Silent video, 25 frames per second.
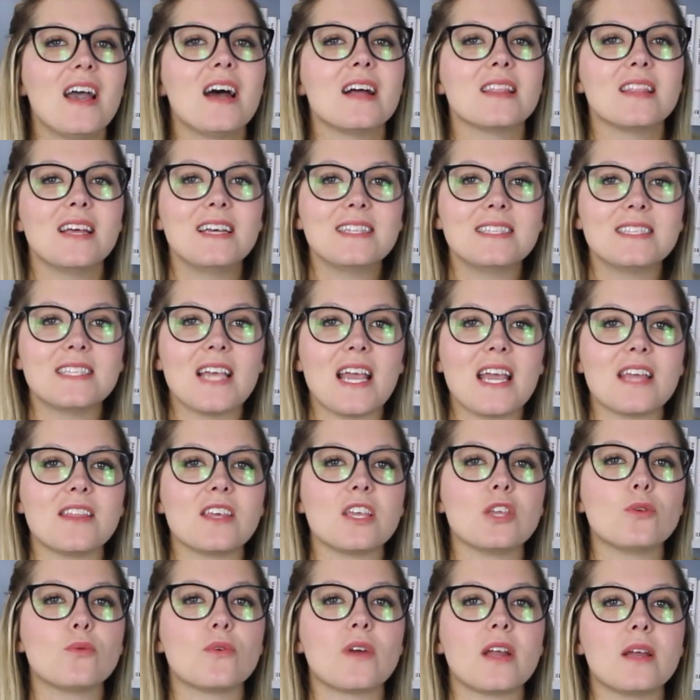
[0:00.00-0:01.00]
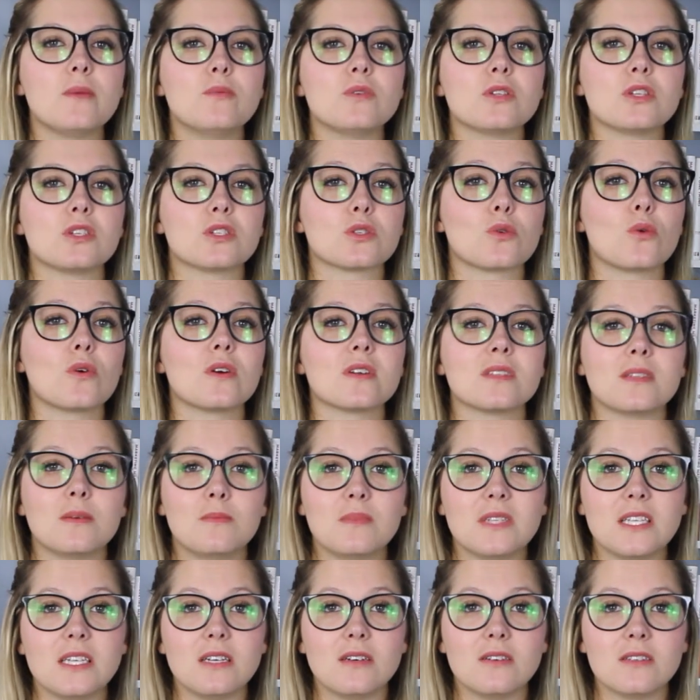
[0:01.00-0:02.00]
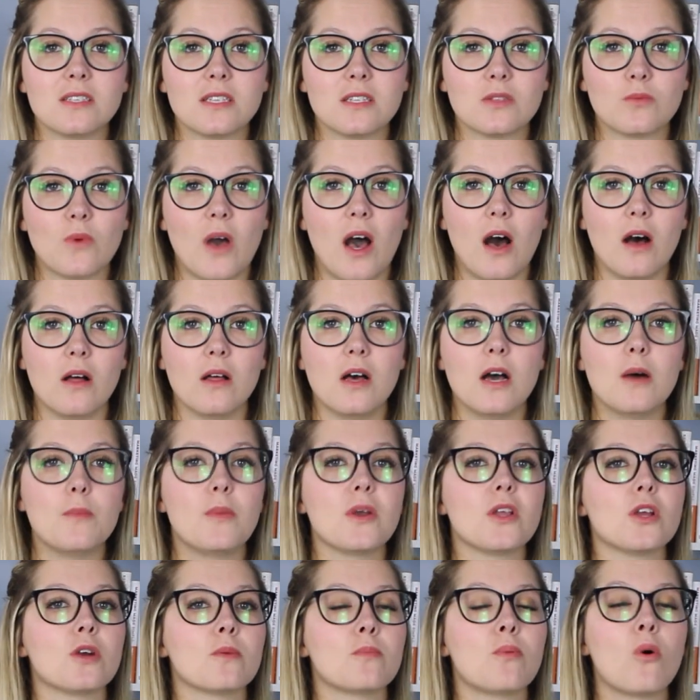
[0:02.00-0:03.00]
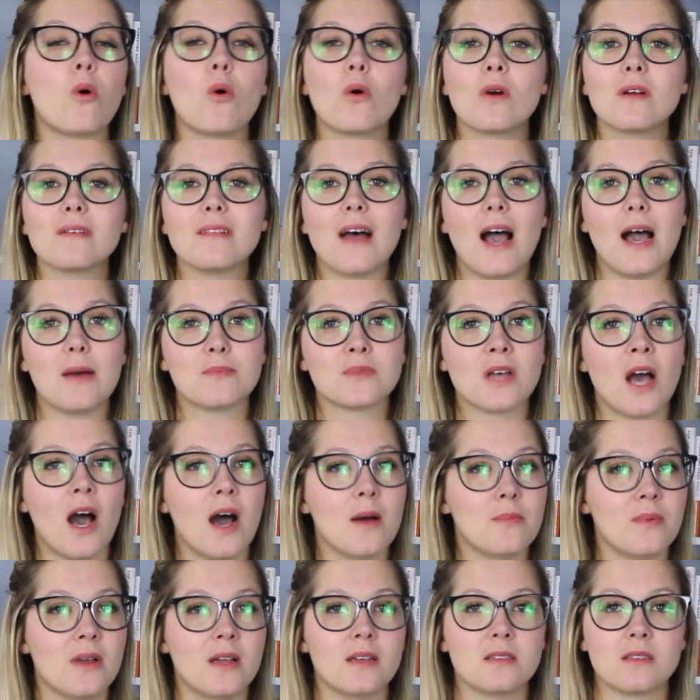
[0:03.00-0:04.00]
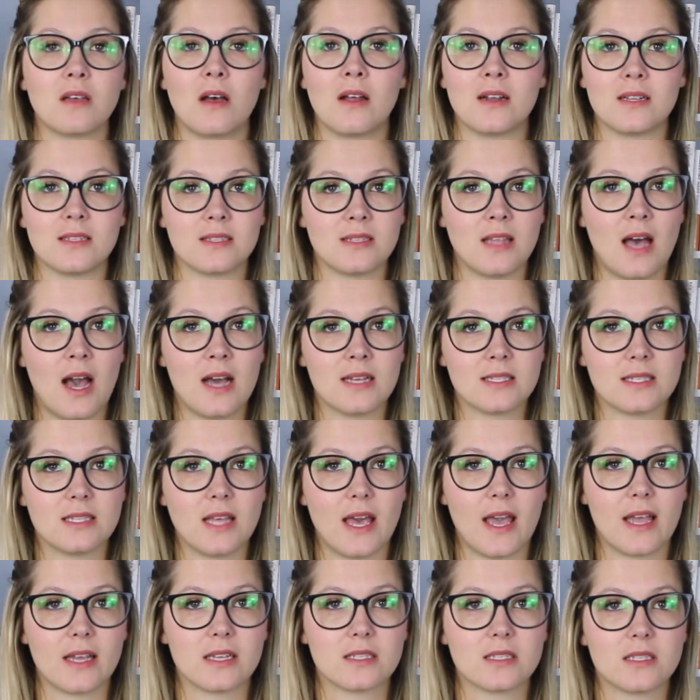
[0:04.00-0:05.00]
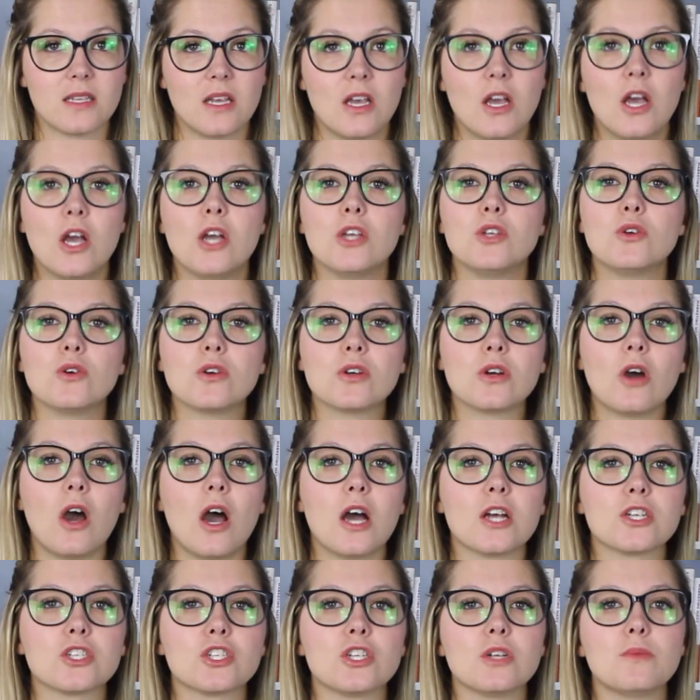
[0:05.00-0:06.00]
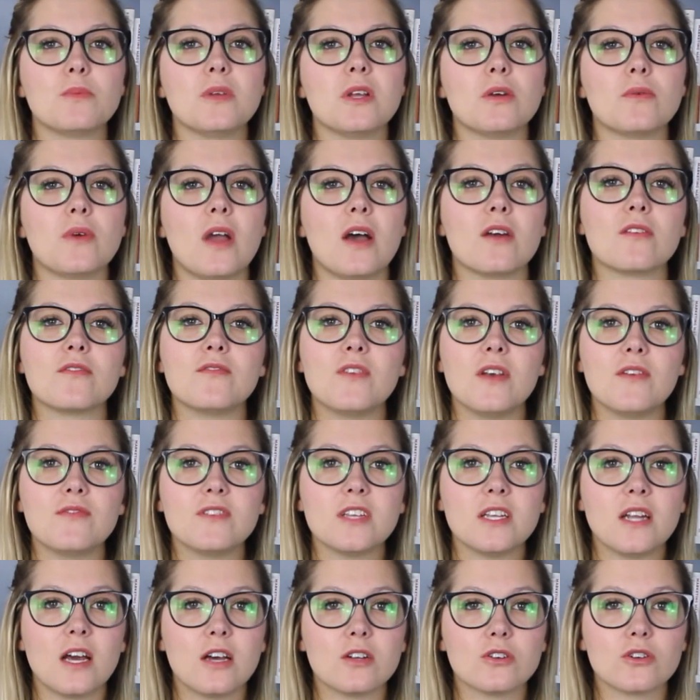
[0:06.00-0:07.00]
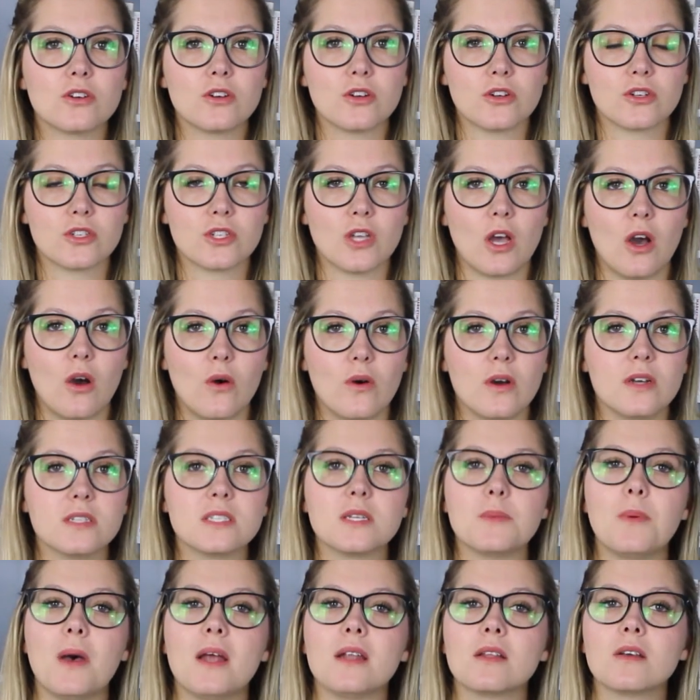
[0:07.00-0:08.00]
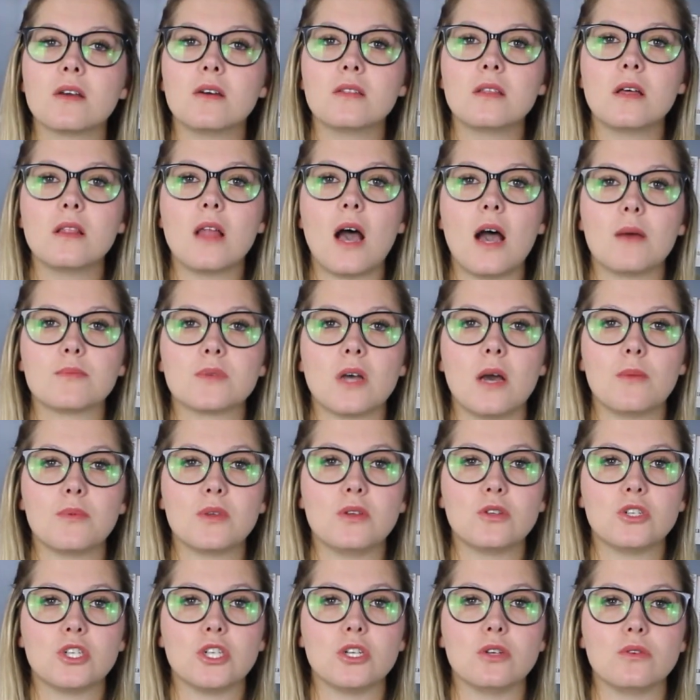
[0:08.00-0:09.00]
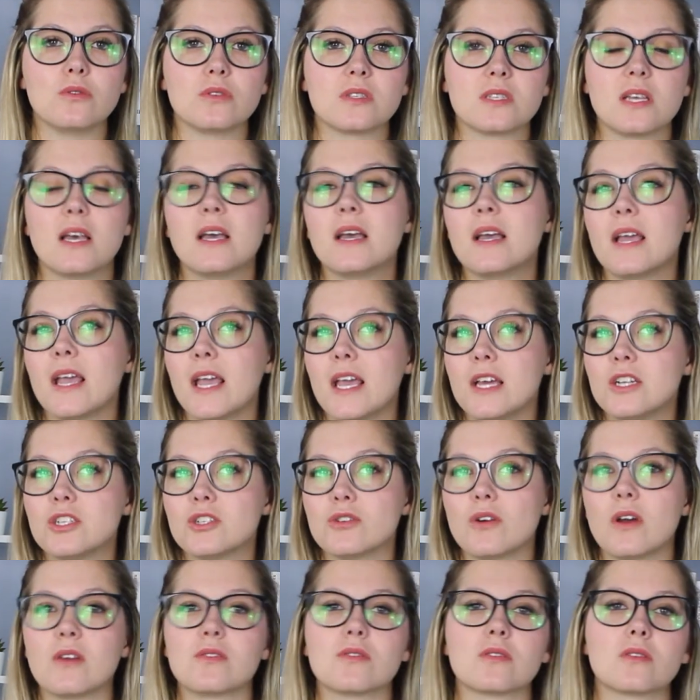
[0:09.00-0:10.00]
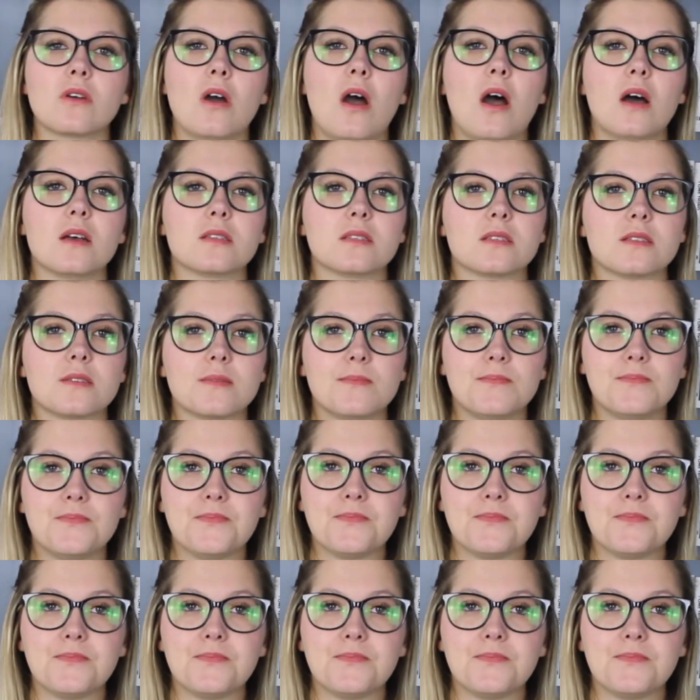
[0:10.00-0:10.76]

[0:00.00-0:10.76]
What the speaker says: Let's say that you were able to score some deals as well, but your poor laptop is on its last legs. Your cost should be around $1,500 or so, depending on the laptop you choose and your other costs.